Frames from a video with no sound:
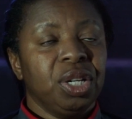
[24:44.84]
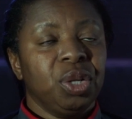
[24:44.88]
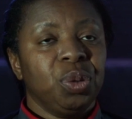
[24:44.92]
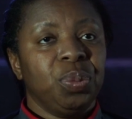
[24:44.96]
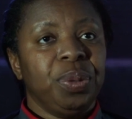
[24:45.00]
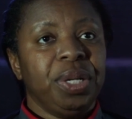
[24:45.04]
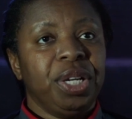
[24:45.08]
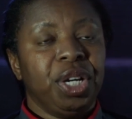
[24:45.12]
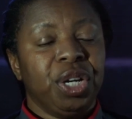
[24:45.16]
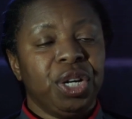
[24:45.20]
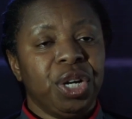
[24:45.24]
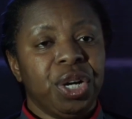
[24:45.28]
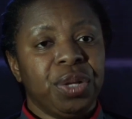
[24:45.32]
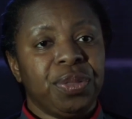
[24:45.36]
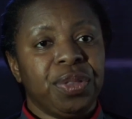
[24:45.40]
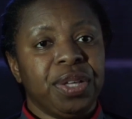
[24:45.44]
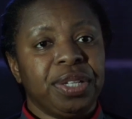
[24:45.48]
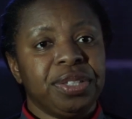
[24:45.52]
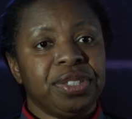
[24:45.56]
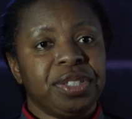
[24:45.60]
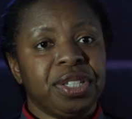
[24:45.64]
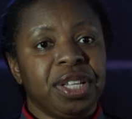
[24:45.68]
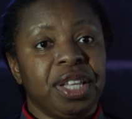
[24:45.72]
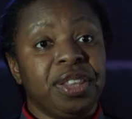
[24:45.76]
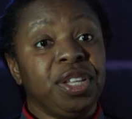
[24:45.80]
We heard
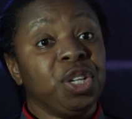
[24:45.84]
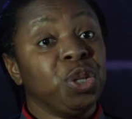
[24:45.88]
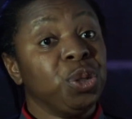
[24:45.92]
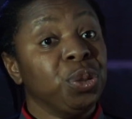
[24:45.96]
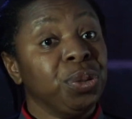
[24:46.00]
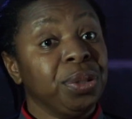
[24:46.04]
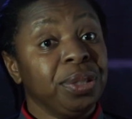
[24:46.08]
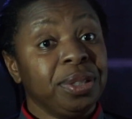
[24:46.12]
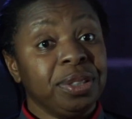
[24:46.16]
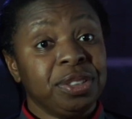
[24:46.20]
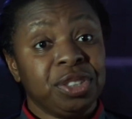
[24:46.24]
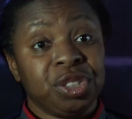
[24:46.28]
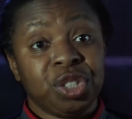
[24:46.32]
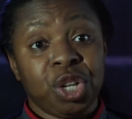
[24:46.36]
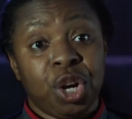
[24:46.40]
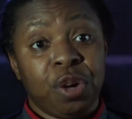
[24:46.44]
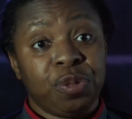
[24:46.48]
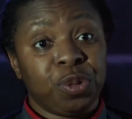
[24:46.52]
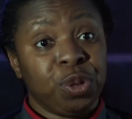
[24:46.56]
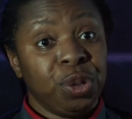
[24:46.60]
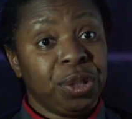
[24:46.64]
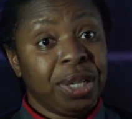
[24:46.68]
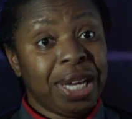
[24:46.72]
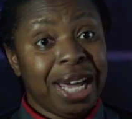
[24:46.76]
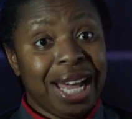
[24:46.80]
that uh, staff
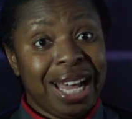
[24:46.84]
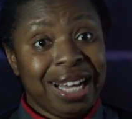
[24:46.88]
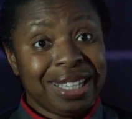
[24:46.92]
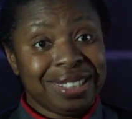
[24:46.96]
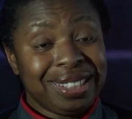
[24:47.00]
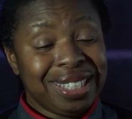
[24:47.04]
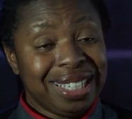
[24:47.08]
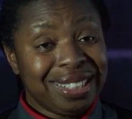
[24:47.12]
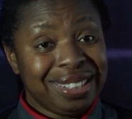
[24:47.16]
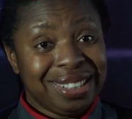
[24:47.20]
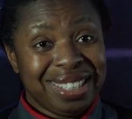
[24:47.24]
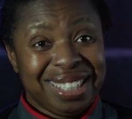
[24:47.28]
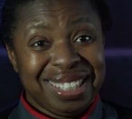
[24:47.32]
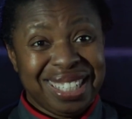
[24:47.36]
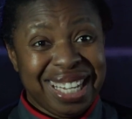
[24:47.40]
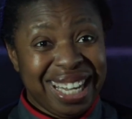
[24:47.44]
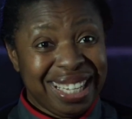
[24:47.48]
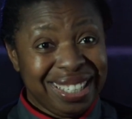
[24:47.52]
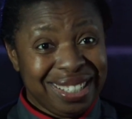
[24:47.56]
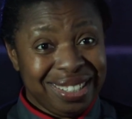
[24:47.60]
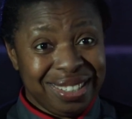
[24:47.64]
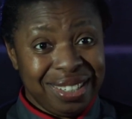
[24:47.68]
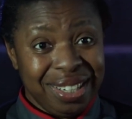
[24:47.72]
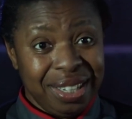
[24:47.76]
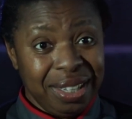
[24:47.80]
couldn't get access to
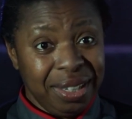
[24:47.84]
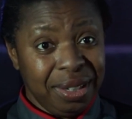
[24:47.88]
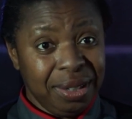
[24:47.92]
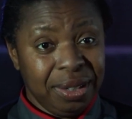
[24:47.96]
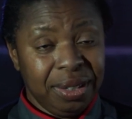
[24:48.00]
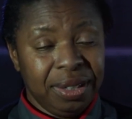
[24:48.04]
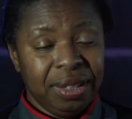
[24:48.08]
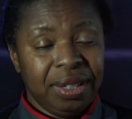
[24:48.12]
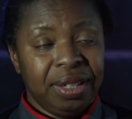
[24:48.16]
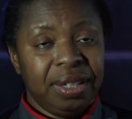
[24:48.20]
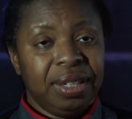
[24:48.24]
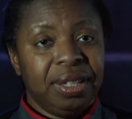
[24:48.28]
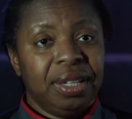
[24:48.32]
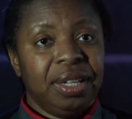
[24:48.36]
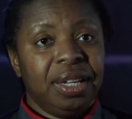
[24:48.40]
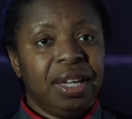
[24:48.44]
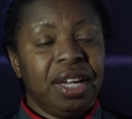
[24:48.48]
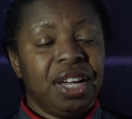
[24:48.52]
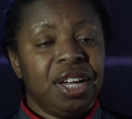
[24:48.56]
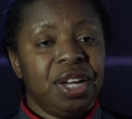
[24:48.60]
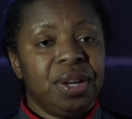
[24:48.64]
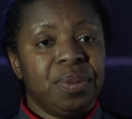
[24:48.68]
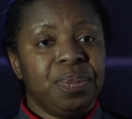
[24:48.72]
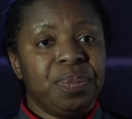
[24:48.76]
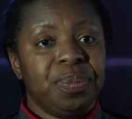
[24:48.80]
testing
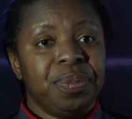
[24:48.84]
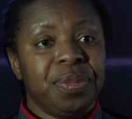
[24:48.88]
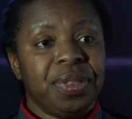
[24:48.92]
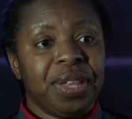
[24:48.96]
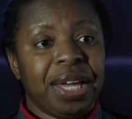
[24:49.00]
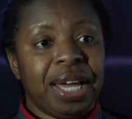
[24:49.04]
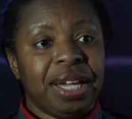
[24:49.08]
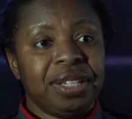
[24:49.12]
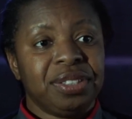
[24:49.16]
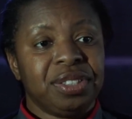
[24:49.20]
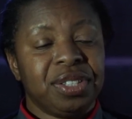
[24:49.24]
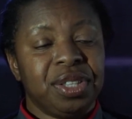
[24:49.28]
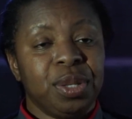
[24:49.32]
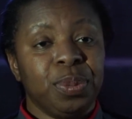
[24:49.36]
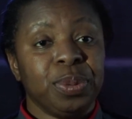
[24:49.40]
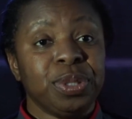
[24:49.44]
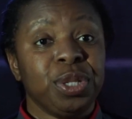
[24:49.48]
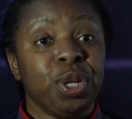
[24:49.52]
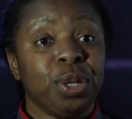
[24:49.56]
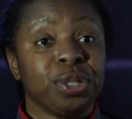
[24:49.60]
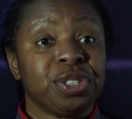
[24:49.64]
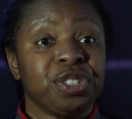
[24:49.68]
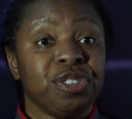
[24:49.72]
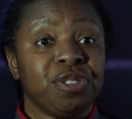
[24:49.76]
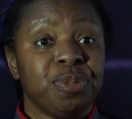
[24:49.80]
um, that there was
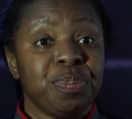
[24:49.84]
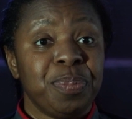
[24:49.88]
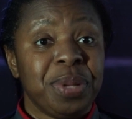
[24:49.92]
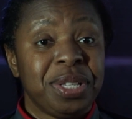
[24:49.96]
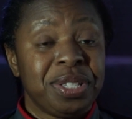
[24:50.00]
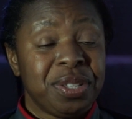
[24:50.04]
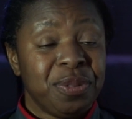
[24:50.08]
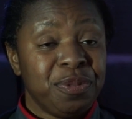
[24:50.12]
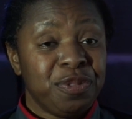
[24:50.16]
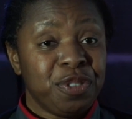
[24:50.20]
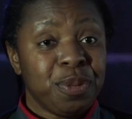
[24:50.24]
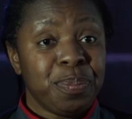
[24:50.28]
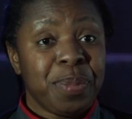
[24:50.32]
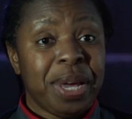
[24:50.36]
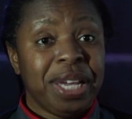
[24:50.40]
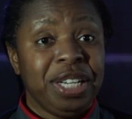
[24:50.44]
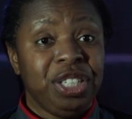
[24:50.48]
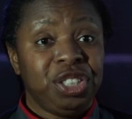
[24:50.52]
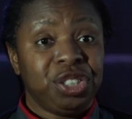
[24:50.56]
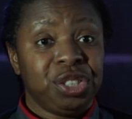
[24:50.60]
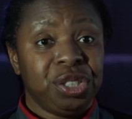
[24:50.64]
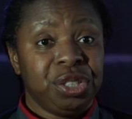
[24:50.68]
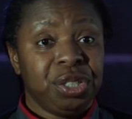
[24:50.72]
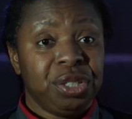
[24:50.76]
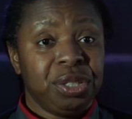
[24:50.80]
lots of
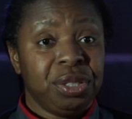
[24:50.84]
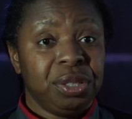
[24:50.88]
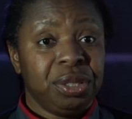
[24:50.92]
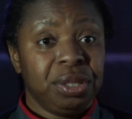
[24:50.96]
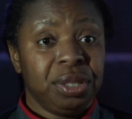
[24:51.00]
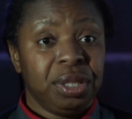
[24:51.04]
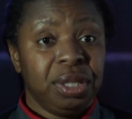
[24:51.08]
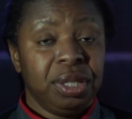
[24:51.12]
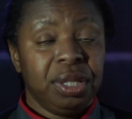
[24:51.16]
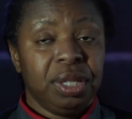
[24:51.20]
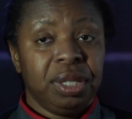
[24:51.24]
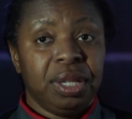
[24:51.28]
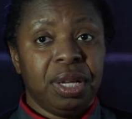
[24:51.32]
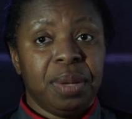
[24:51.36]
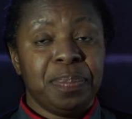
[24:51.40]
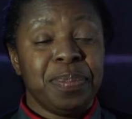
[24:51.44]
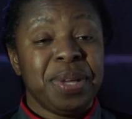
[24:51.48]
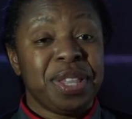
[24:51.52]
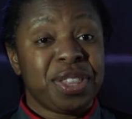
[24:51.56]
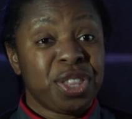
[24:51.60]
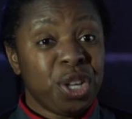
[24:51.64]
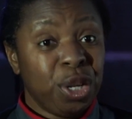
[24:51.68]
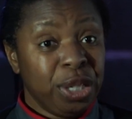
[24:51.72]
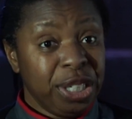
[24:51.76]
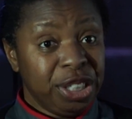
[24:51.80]
misinformation,
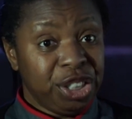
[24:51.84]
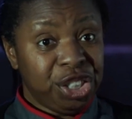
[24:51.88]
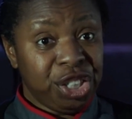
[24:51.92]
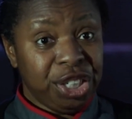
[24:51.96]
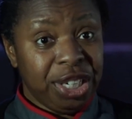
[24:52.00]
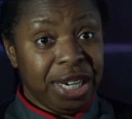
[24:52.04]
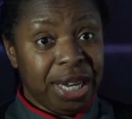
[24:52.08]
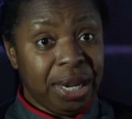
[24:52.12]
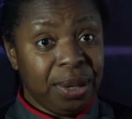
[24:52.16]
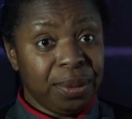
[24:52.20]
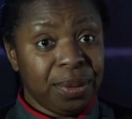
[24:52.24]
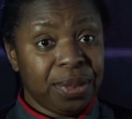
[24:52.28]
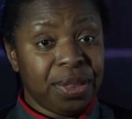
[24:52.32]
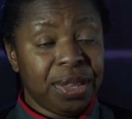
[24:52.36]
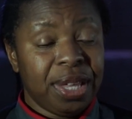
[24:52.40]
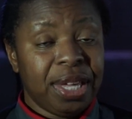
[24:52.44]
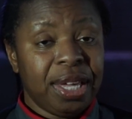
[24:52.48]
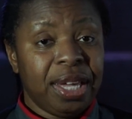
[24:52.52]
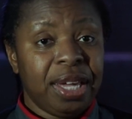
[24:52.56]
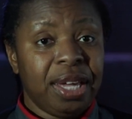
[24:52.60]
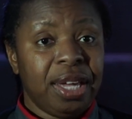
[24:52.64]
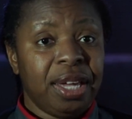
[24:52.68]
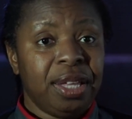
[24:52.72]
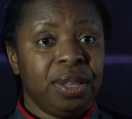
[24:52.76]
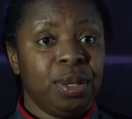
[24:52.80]
mythology out there.